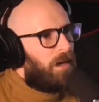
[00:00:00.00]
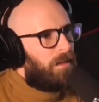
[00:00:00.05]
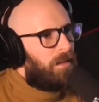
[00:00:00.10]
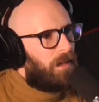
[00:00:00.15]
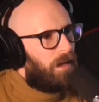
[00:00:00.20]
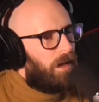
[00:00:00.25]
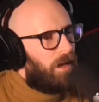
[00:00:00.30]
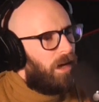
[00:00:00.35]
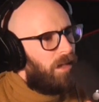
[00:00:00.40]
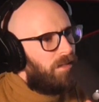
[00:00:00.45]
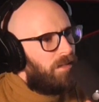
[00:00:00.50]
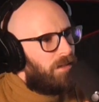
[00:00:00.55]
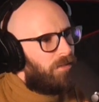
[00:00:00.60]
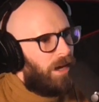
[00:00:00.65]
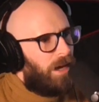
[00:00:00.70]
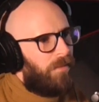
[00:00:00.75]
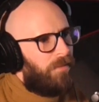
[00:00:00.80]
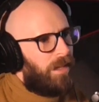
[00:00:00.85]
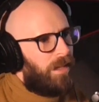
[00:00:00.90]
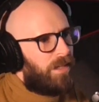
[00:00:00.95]
The
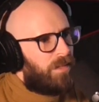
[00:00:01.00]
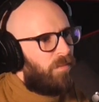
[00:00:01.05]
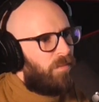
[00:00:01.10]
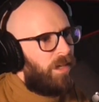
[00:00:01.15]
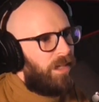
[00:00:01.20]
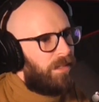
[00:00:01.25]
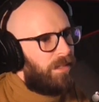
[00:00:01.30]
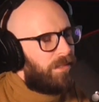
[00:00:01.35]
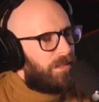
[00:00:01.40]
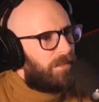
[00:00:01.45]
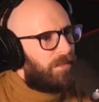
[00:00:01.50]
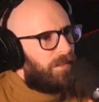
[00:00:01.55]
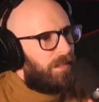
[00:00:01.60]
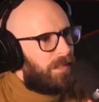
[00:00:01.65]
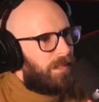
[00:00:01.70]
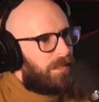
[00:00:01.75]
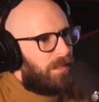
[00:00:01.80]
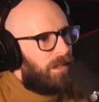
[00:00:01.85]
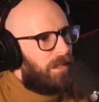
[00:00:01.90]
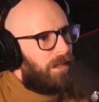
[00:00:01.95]
underground there's weird.
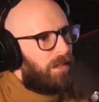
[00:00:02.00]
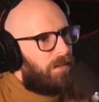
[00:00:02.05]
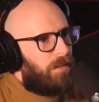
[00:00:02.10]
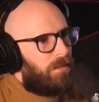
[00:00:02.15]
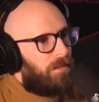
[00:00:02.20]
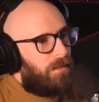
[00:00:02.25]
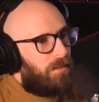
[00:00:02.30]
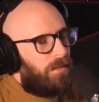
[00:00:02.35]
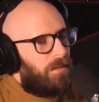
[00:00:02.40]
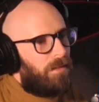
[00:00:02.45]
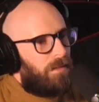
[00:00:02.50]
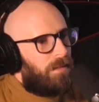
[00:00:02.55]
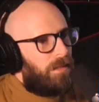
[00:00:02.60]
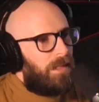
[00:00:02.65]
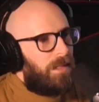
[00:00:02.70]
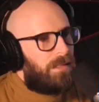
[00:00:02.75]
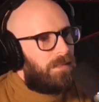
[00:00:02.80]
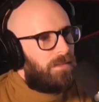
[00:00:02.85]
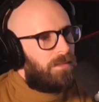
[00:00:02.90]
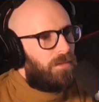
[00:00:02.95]
It's like,
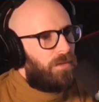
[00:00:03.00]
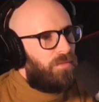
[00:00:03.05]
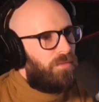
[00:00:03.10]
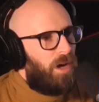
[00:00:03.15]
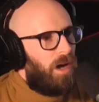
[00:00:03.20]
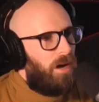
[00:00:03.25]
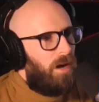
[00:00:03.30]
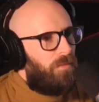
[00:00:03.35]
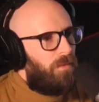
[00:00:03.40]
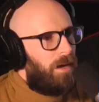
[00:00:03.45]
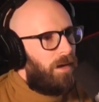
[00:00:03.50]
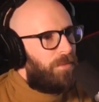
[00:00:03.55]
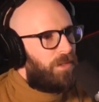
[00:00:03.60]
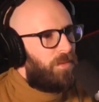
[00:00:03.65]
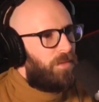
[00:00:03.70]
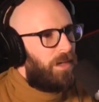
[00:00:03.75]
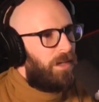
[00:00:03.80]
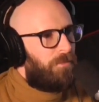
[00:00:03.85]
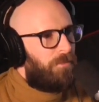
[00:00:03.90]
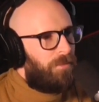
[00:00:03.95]
it's sort of halfway
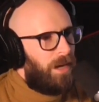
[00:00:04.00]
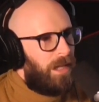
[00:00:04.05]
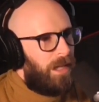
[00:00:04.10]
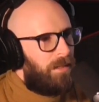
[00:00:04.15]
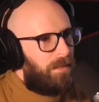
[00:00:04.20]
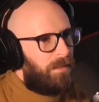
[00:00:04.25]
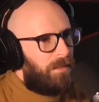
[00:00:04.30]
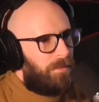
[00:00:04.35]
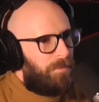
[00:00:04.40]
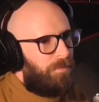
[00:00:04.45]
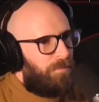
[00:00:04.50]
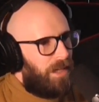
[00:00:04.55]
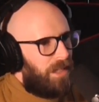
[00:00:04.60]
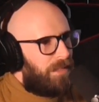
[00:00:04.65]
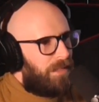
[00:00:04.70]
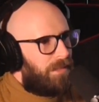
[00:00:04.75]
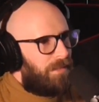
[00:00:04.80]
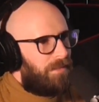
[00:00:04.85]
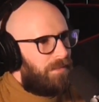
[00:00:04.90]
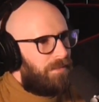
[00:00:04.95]
between a rail and a
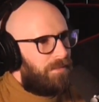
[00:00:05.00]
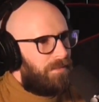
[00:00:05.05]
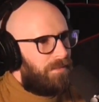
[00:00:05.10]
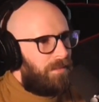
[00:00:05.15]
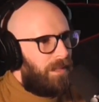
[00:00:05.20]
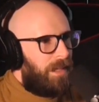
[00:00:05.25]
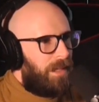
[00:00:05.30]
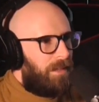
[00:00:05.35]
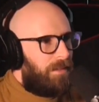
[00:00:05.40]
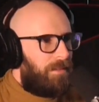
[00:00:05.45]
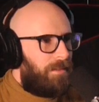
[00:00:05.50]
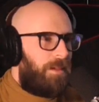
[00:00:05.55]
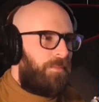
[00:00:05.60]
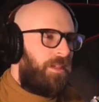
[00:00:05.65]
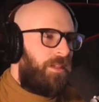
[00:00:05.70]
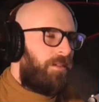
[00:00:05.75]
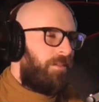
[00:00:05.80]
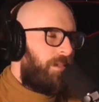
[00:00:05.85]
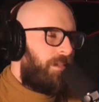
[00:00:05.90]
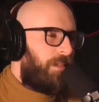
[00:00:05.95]
bus. Like, I
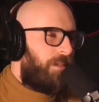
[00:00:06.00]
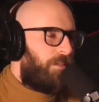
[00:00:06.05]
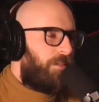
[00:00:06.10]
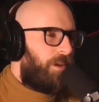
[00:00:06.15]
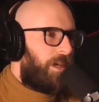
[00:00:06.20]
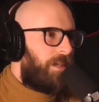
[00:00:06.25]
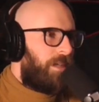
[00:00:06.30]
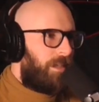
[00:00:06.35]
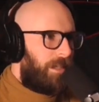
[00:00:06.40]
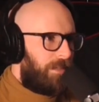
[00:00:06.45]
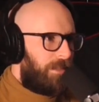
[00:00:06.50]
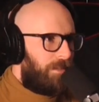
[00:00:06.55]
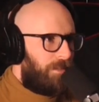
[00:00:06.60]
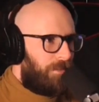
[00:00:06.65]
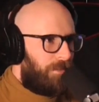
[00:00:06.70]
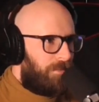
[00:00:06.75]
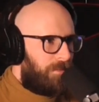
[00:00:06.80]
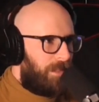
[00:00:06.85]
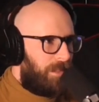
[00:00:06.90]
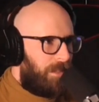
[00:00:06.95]
mean, only in the way, like
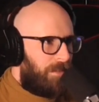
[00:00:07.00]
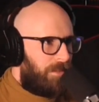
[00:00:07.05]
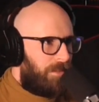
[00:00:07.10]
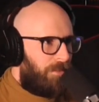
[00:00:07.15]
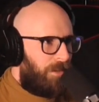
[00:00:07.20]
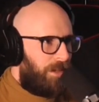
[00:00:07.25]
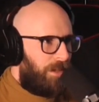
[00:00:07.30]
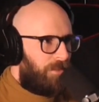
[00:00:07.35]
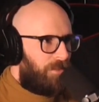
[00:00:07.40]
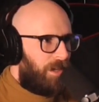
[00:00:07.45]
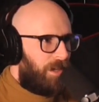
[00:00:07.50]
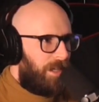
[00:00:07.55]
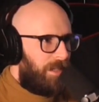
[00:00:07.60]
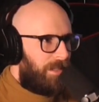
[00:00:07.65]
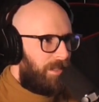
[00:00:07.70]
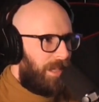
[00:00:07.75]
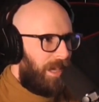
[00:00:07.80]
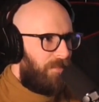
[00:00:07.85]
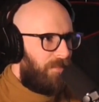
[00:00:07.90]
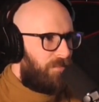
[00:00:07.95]
the underground
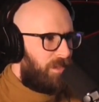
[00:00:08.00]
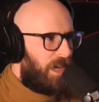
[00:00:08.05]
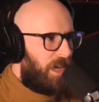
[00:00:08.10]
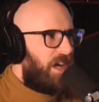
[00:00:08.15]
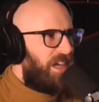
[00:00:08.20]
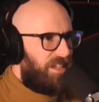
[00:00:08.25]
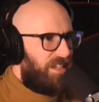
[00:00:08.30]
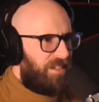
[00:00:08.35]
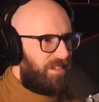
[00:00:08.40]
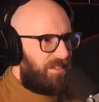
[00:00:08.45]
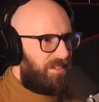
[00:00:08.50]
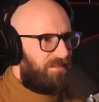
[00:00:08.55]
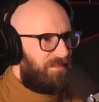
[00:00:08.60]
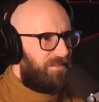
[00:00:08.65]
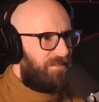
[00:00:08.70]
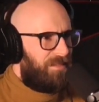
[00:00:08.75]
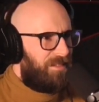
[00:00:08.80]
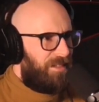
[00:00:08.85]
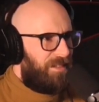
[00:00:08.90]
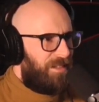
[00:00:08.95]
trains, they have tires.
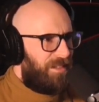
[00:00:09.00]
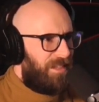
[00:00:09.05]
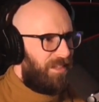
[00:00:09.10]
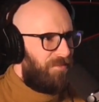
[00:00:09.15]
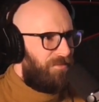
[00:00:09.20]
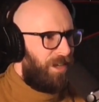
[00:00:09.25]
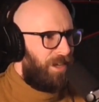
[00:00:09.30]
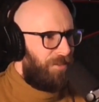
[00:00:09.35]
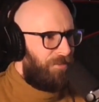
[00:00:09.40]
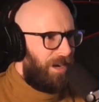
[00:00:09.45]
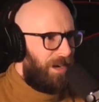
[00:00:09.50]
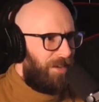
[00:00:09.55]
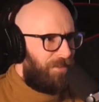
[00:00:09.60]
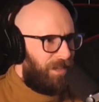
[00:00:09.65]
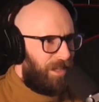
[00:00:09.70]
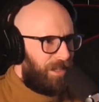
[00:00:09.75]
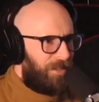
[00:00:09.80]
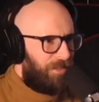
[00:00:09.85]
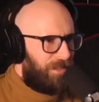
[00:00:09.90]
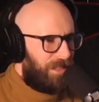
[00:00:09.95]
So they run around
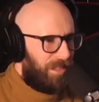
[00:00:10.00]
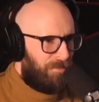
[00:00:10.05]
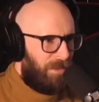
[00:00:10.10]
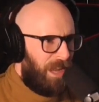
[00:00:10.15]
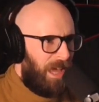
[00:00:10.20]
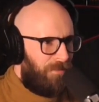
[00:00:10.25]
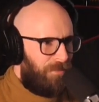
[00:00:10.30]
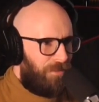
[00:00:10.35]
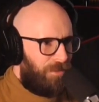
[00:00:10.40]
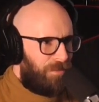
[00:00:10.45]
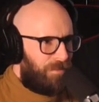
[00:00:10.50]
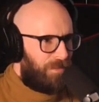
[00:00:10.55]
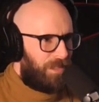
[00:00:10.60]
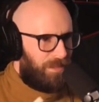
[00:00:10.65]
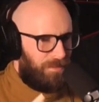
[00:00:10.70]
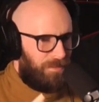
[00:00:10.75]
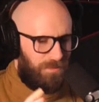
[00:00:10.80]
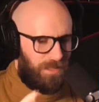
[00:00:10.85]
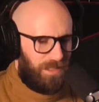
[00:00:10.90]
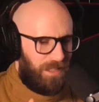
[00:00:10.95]
like on these platforms,
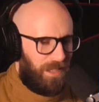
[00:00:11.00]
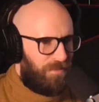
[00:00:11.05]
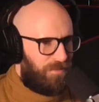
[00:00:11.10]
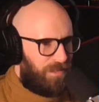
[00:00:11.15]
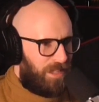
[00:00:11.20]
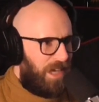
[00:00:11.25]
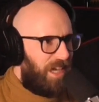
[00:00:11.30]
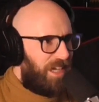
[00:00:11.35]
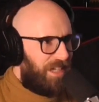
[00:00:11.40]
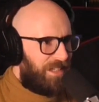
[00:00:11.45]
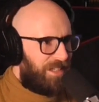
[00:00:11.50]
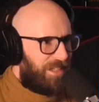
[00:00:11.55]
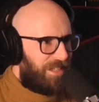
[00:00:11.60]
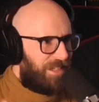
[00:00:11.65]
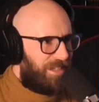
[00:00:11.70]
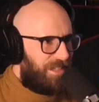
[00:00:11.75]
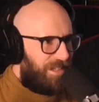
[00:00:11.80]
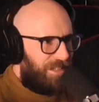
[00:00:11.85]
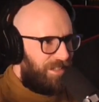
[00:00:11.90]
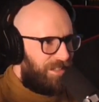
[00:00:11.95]
but they have
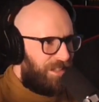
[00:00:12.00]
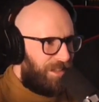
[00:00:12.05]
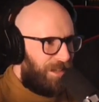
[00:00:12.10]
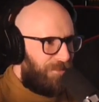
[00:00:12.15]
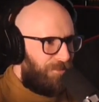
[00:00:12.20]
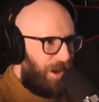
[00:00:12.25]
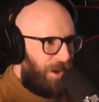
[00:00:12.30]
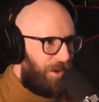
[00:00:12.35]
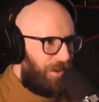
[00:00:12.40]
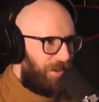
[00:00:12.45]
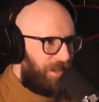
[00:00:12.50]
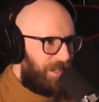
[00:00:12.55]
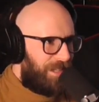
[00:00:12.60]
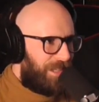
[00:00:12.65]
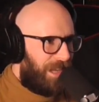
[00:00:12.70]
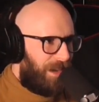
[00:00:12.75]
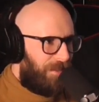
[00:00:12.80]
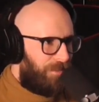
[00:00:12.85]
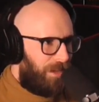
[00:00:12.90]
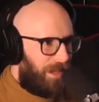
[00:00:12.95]
tires that they run on
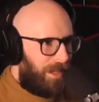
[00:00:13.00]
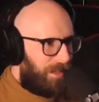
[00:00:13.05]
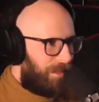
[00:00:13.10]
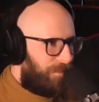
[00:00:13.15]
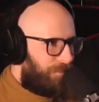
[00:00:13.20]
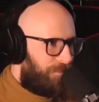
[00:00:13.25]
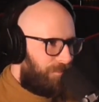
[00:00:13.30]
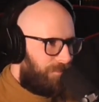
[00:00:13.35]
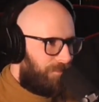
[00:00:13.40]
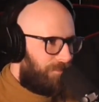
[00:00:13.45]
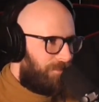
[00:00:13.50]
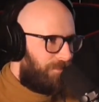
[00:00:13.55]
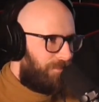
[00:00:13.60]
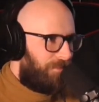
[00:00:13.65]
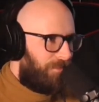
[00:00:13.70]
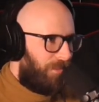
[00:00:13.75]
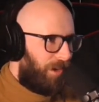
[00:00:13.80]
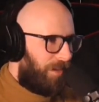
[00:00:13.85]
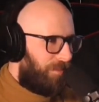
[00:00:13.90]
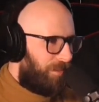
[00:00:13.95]
instead of like
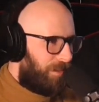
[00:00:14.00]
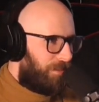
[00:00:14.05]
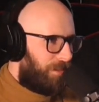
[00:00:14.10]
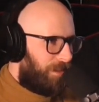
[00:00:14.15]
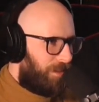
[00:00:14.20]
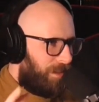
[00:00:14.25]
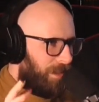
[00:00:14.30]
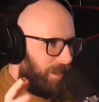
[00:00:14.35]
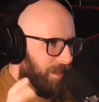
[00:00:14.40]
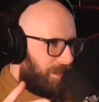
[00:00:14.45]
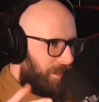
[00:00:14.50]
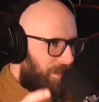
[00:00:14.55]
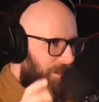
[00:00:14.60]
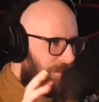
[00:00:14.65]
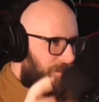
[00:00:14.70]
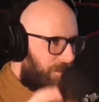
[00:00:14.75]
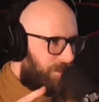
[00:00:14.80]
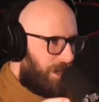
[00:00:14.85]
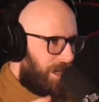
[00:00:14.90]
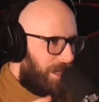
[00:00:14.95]
whatever the things
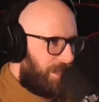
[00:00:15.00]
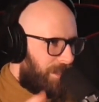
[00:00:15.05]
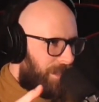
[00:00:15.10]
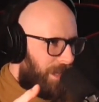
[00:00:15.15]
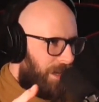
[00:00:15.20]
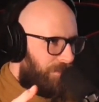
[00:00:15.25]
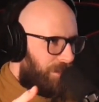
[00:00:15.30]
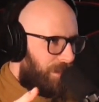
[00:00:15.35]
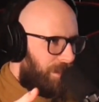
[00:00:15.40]
that trains have